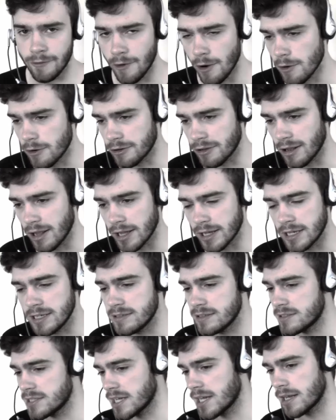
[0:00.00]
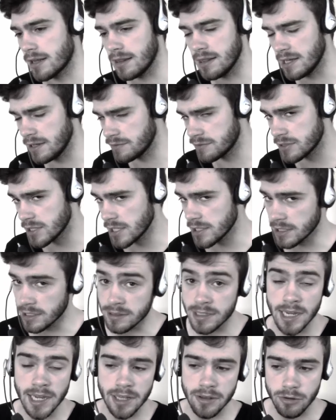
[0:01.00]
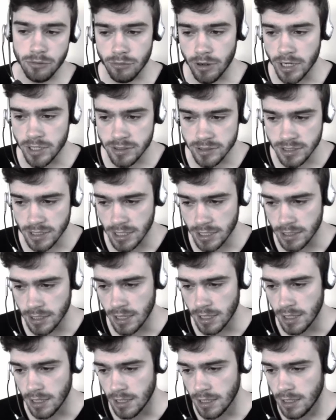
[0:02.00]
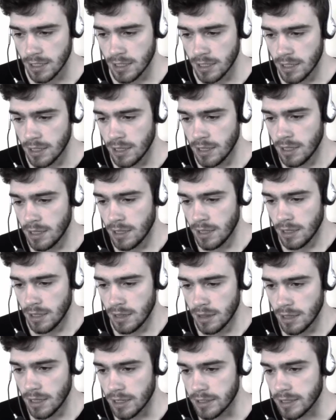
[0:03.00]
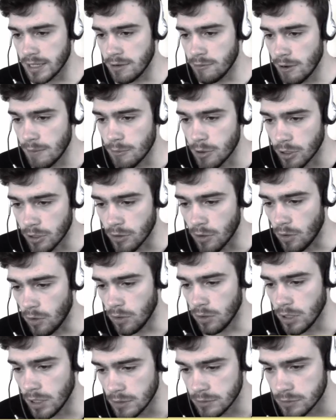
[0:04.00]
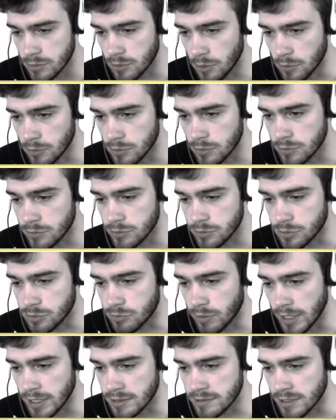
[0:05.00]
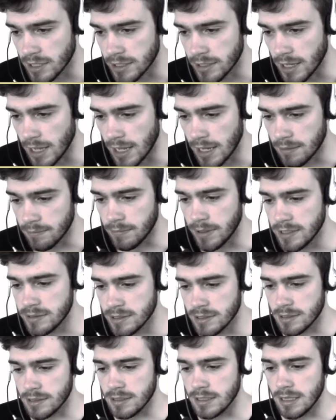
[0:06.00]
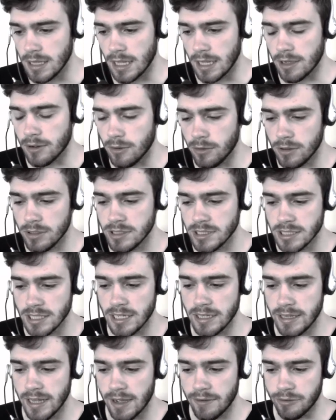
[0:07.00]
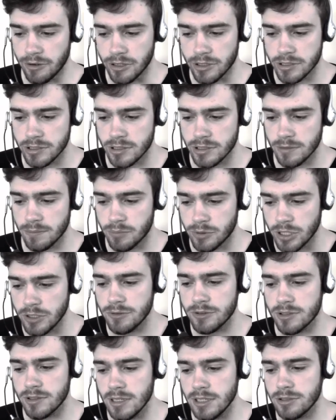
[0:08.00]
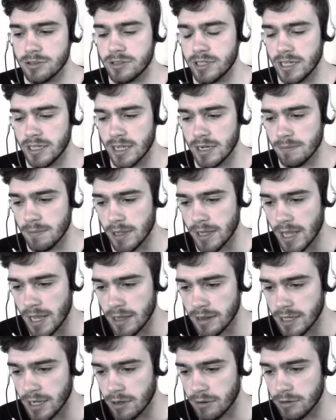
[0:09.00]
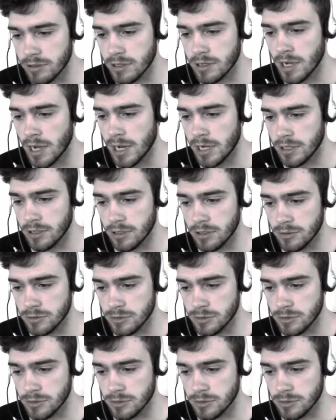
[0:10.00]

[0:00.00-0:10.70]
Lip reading: focus. Like, he's attacking the left side, attacking the right side. Like, now I'm gonna all out go to the right side, and basically like all his endeavors previously to take down my king tower kind of